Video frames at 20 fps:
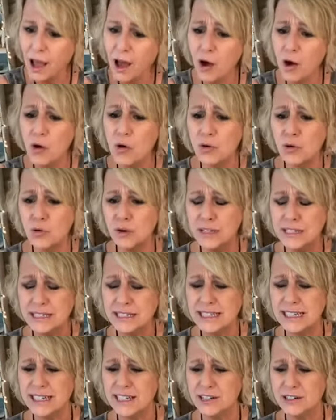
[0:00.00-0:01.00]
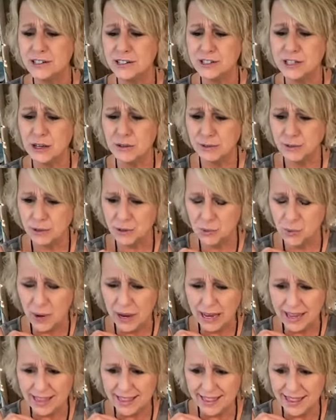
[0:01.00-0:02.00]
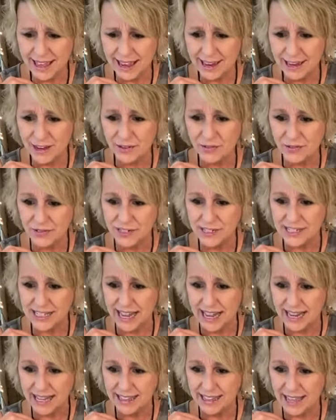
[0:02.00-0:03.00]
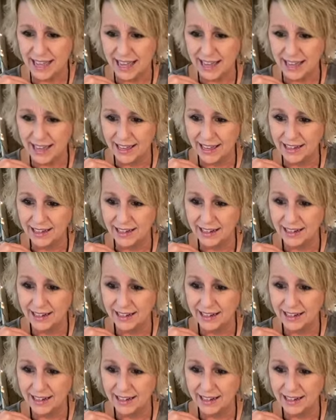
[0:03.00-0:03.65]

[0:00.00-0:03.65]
Oh, Kristen, you're so sweet. Thank you for saying that.